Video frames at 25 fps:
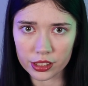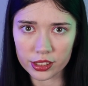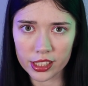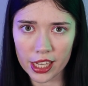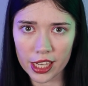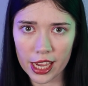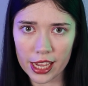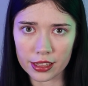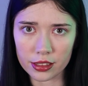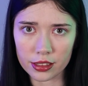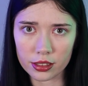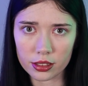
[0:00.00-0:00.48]

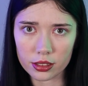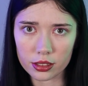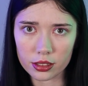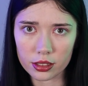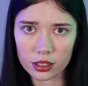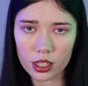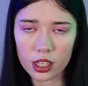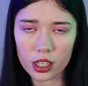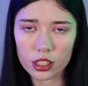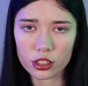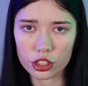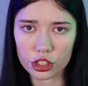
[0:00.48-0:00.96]

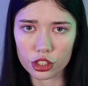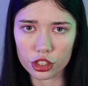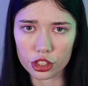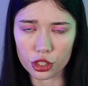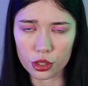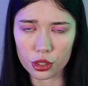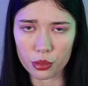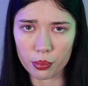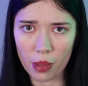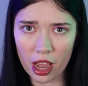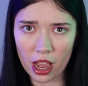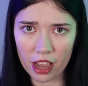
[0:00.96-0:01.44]
intent to
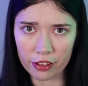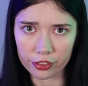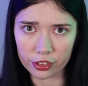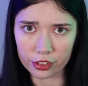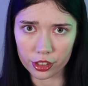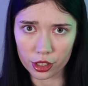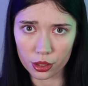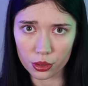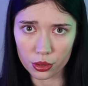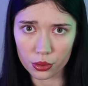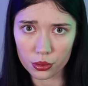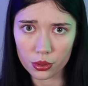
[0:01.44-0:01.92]
shoot
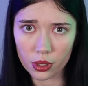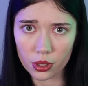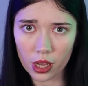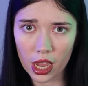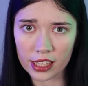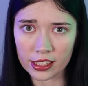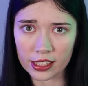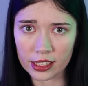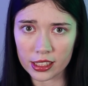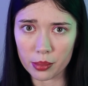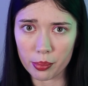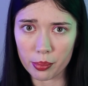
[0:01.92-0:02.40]
Matthew
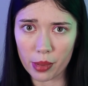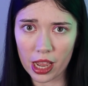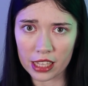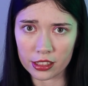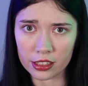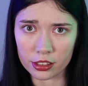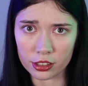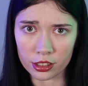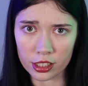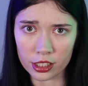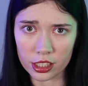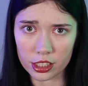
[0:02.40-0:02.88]
and then
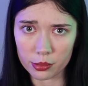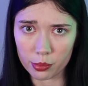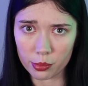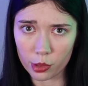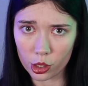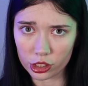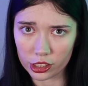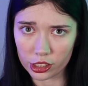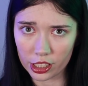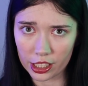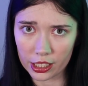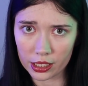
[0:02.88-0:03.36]
abandon his
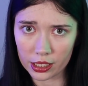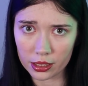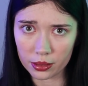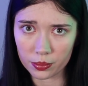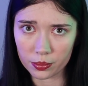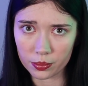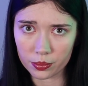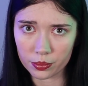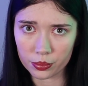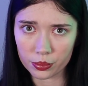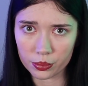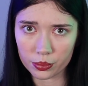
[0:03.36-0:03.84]
body.
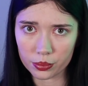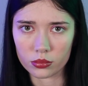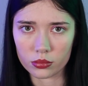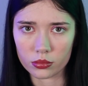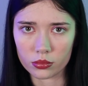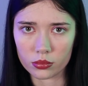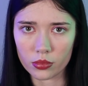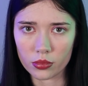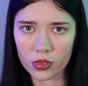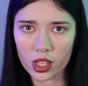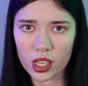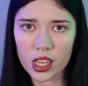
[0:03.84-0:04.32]

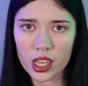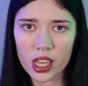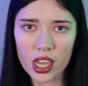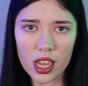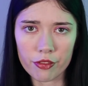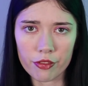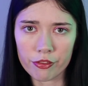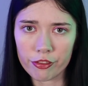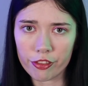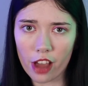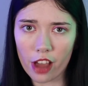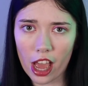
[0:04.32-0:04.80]

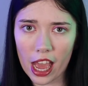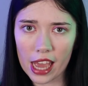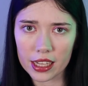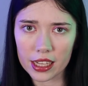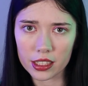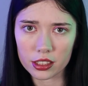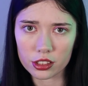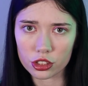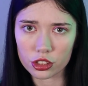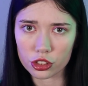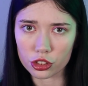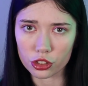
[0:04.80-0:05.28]
In
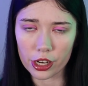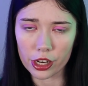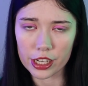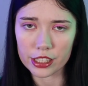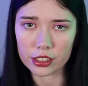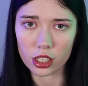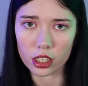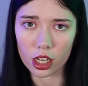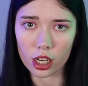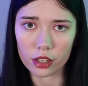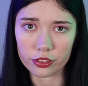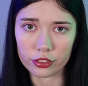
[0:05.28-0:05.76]
fact,
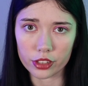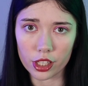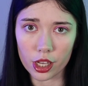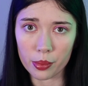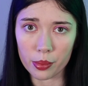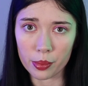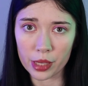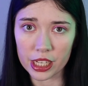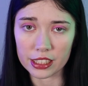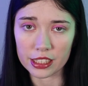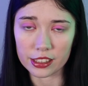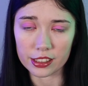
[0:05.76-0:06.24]
straight after
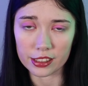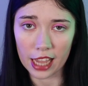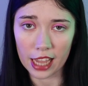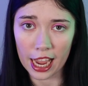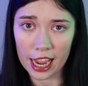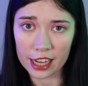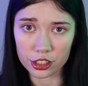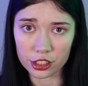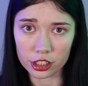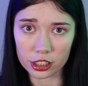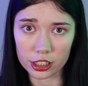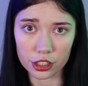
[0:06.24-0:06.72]
Hamid had
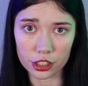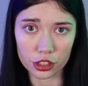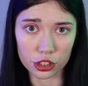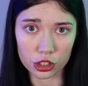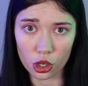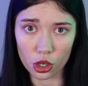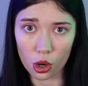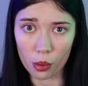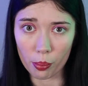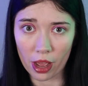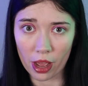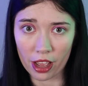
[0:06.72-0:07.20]
actually
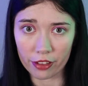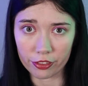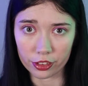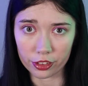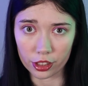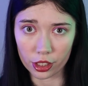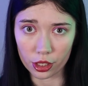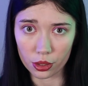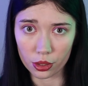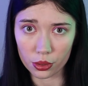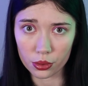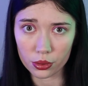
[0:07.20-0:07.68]
shot
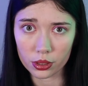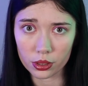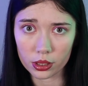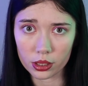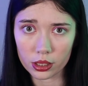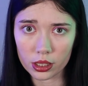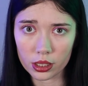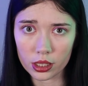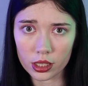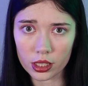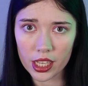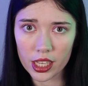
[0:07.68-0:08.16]
Matthew,
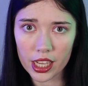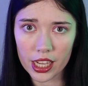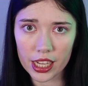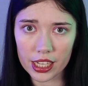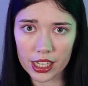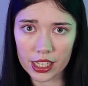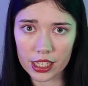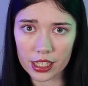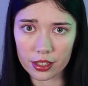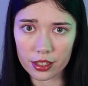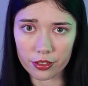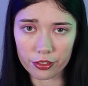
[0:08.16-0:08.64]

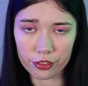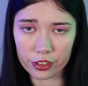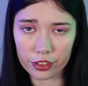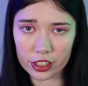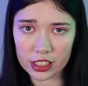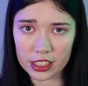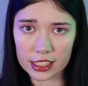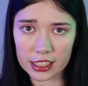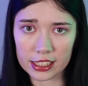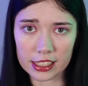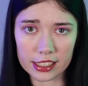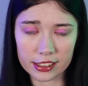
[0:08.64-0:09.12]
he
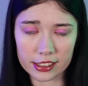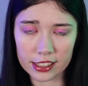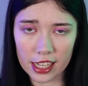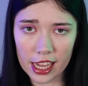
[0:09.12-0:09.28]
physically